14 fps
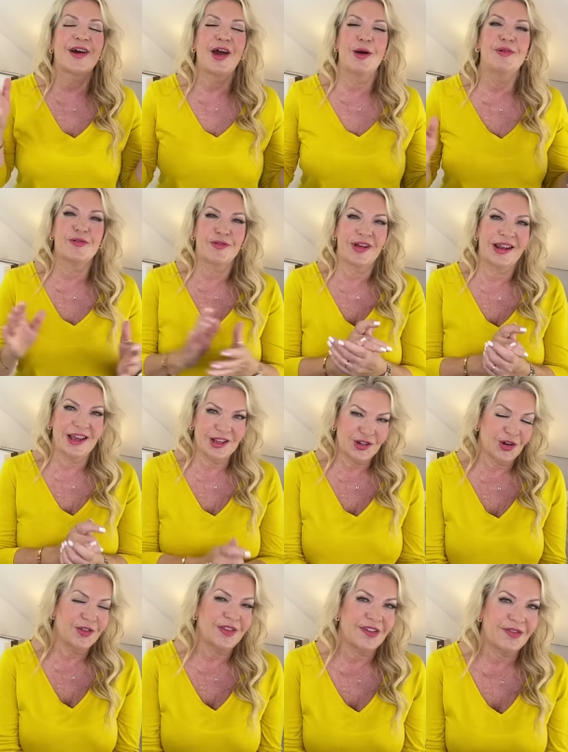I hope you've really
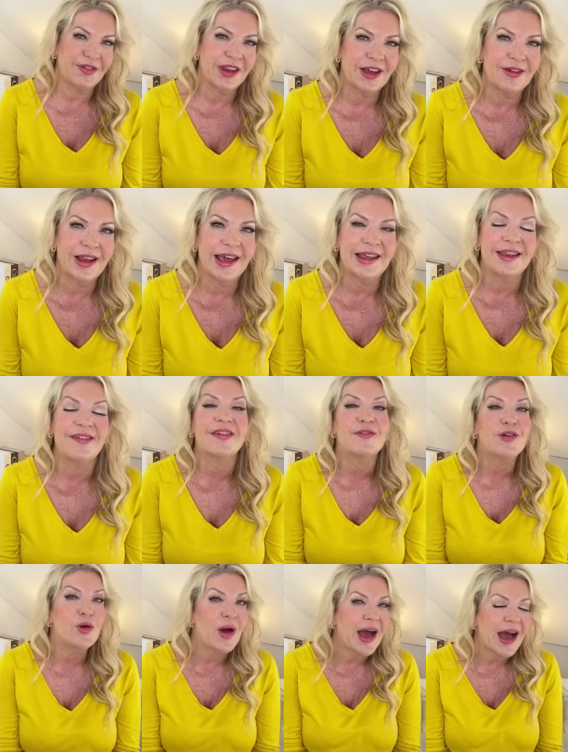enjoyed this video, ladies. If
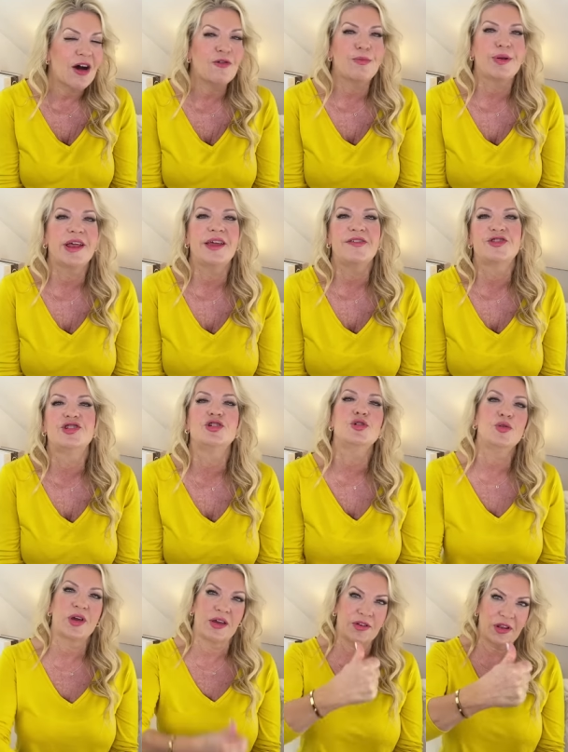you have, please
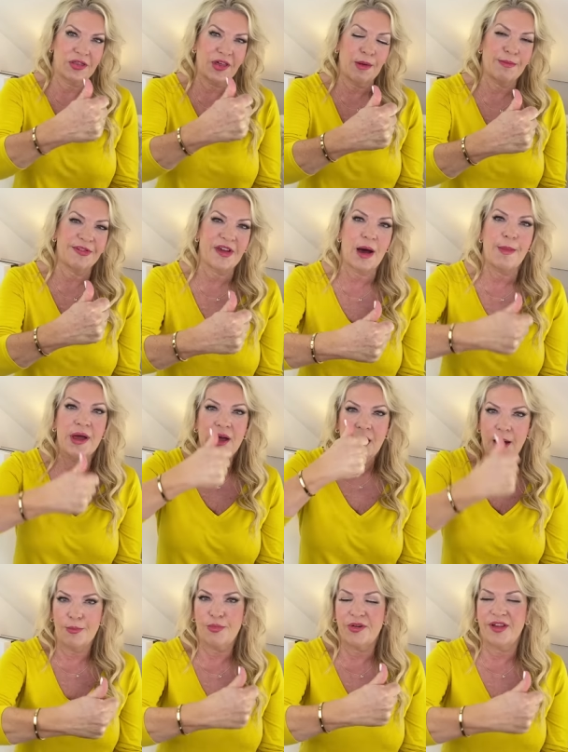do give it a thumbs up
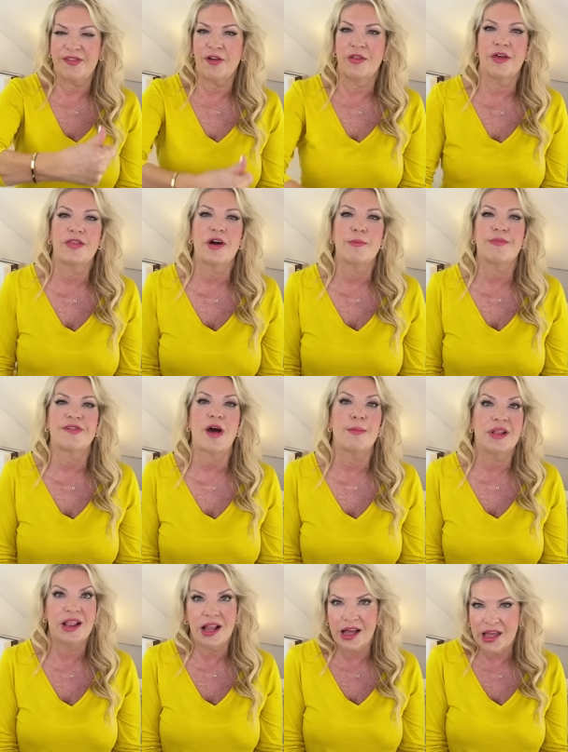and press on the thumbs up
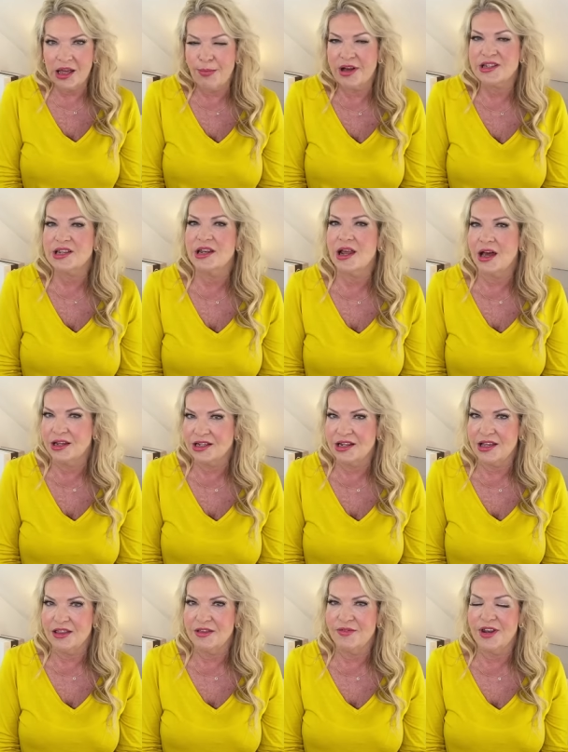like button
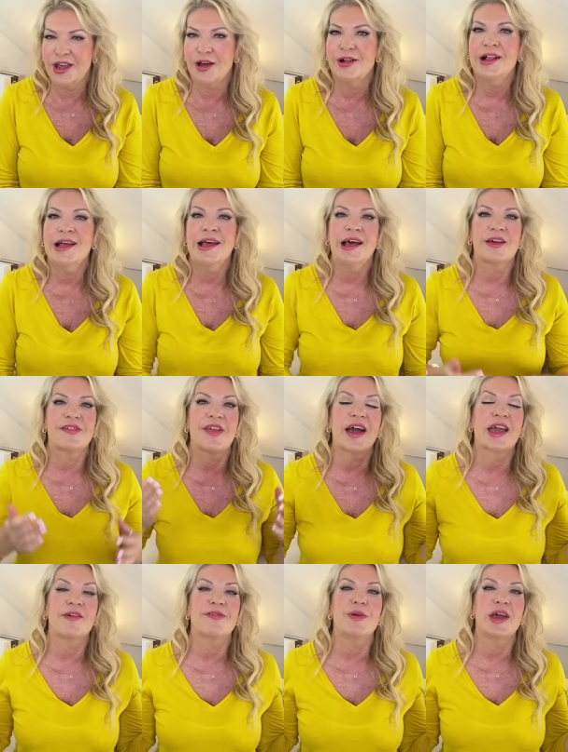underneath the video, because
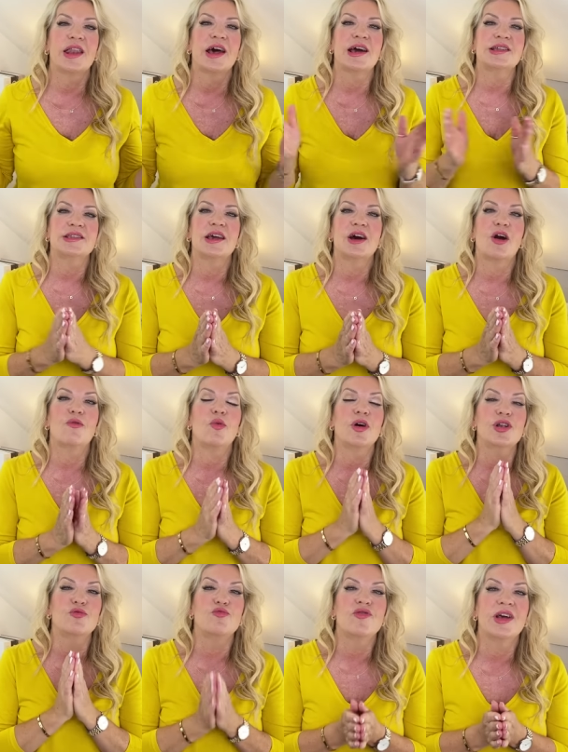that gives me an idea of what
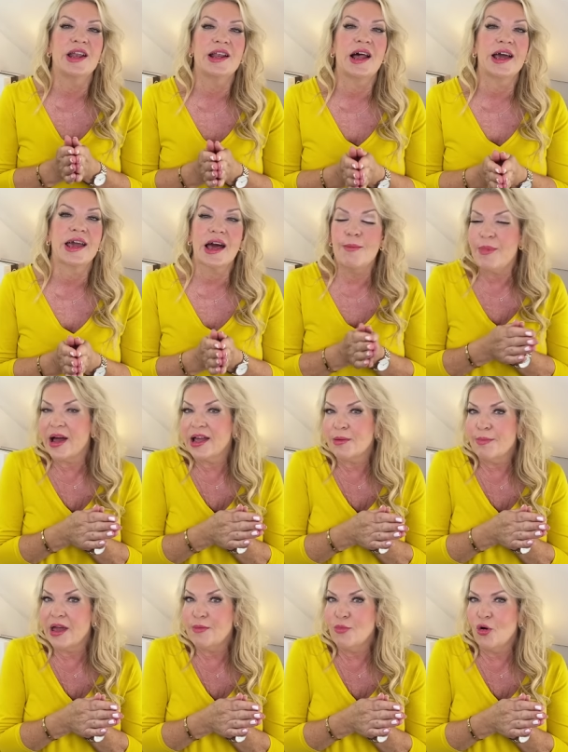you really like and I can
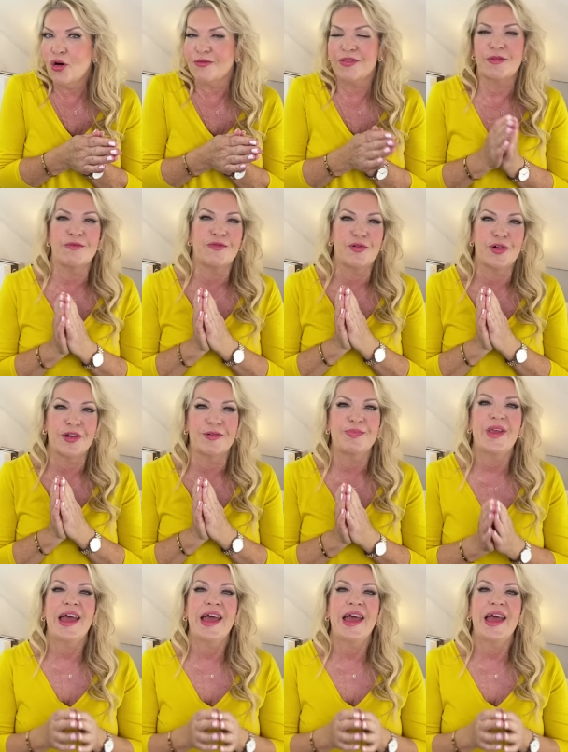make more of them for you.